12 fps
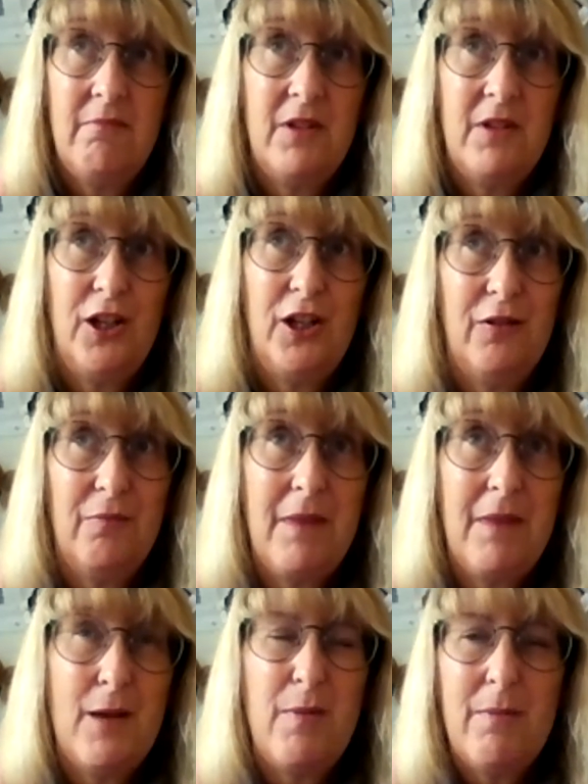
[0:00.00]
you know,
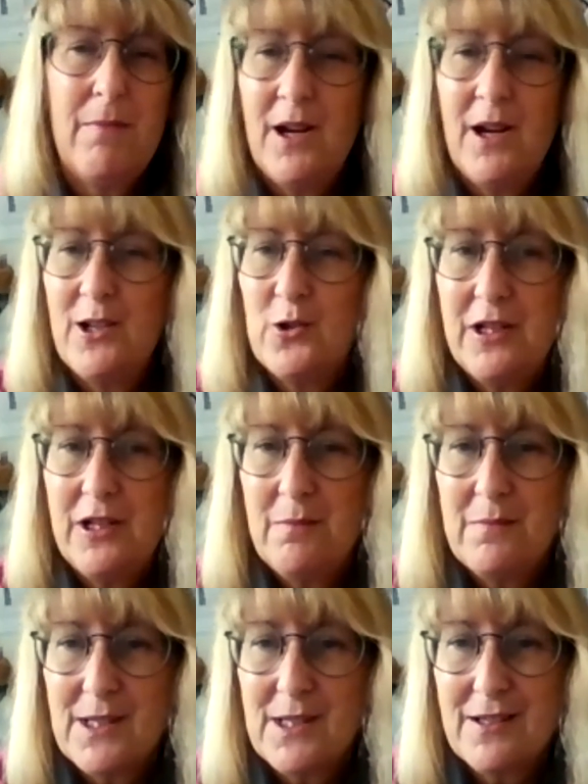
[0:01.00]
maybe my
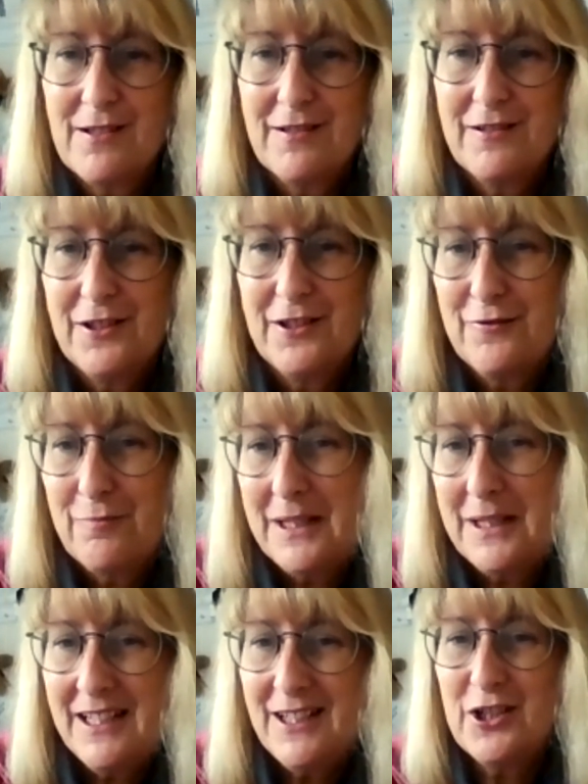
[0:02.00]
dreams of
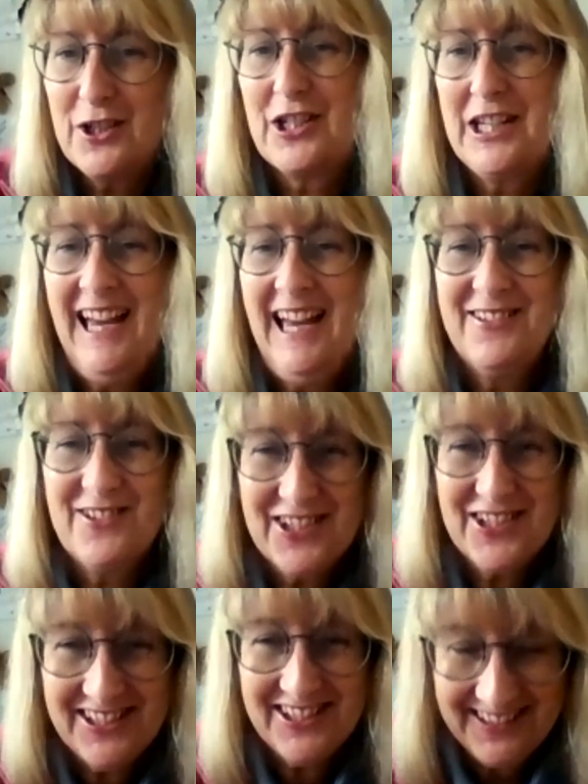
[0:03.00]
being a good
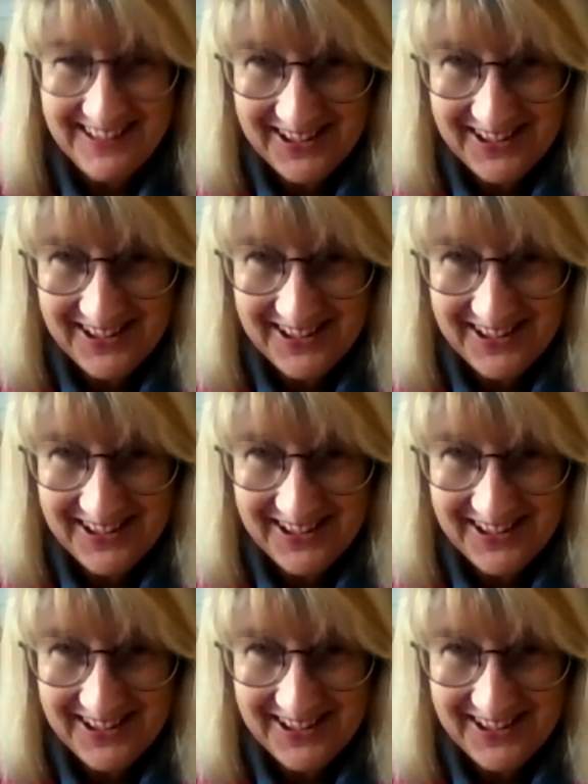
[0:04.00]
accountant